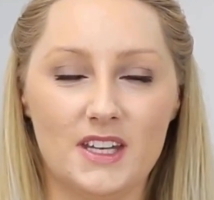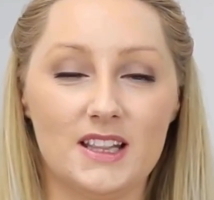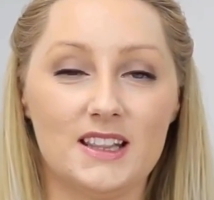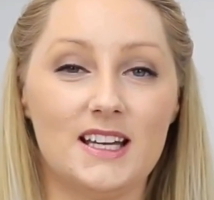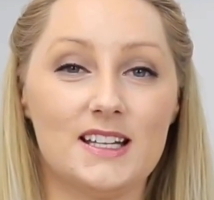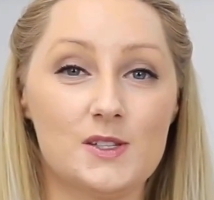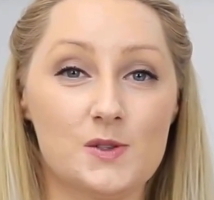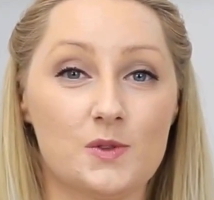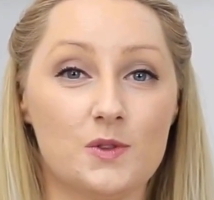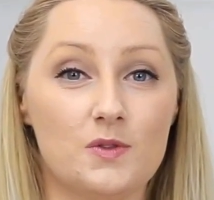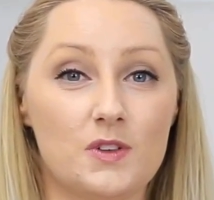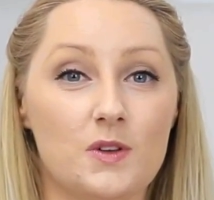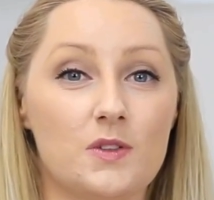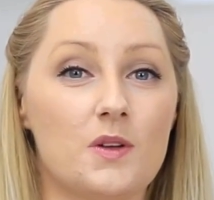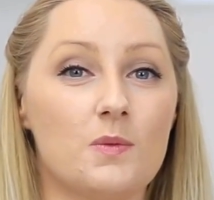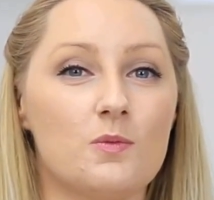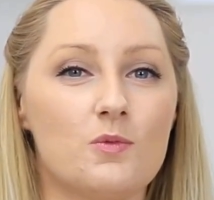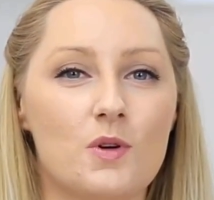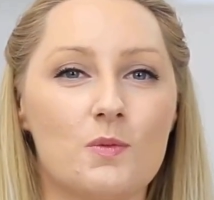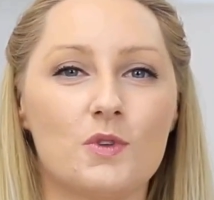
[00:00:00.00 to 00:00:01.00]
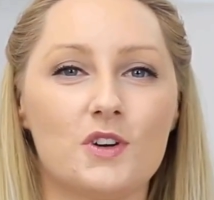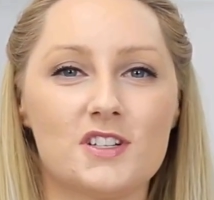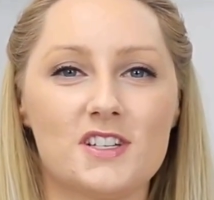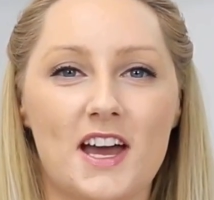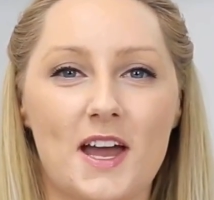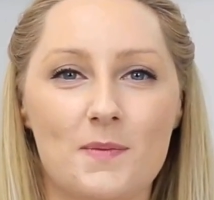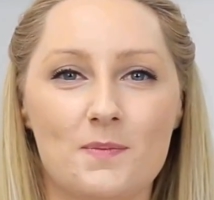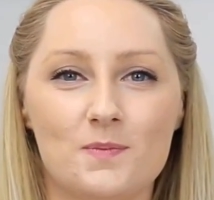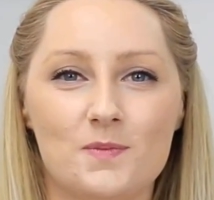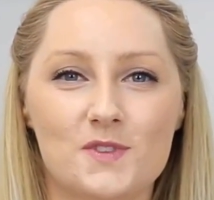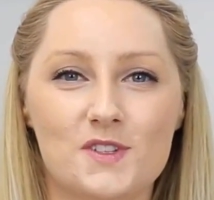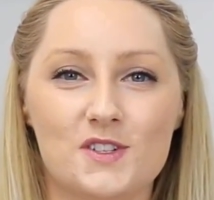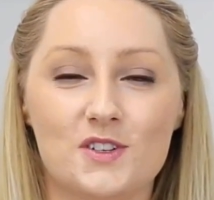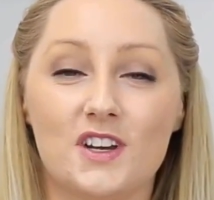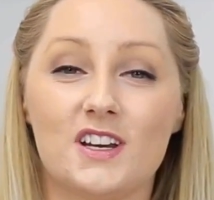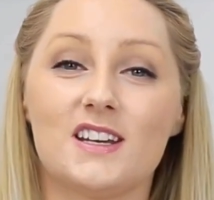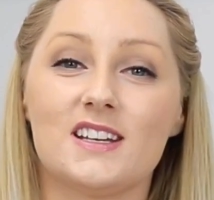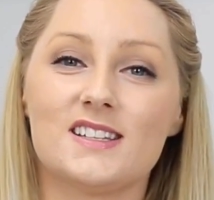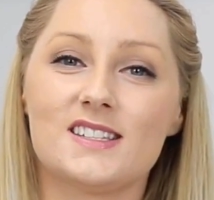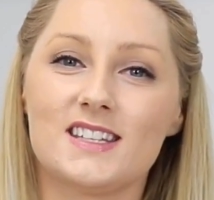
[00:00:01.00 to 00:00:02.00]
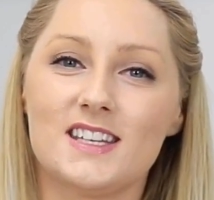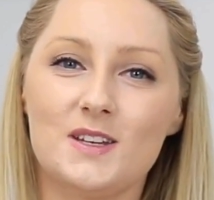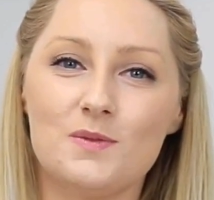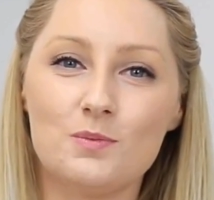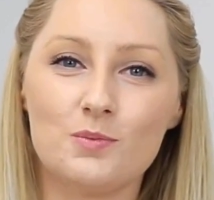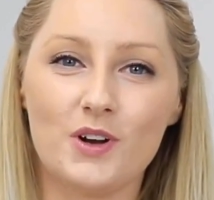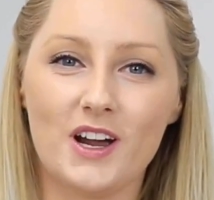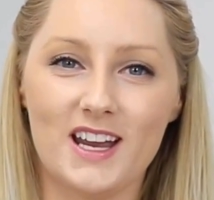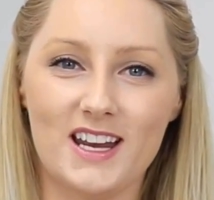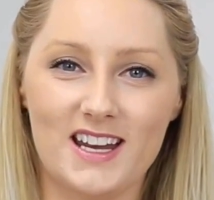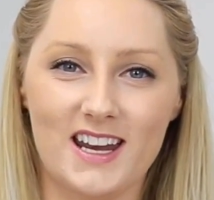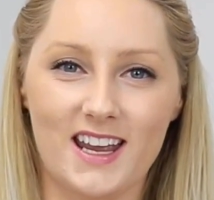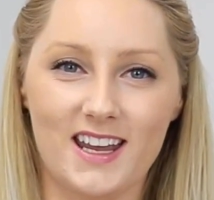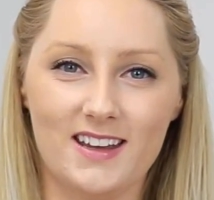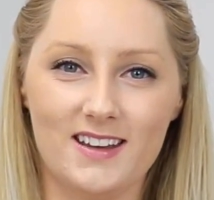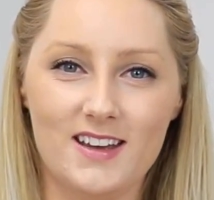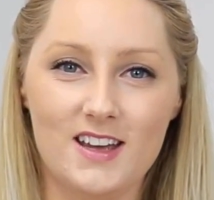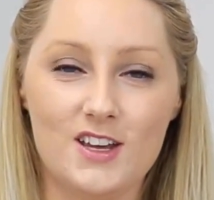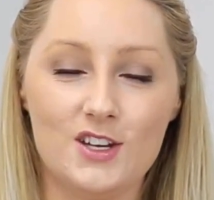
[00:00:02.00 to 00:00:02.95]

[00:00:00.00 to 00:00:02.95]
Let's review them one more time. So you're getting skin brightening,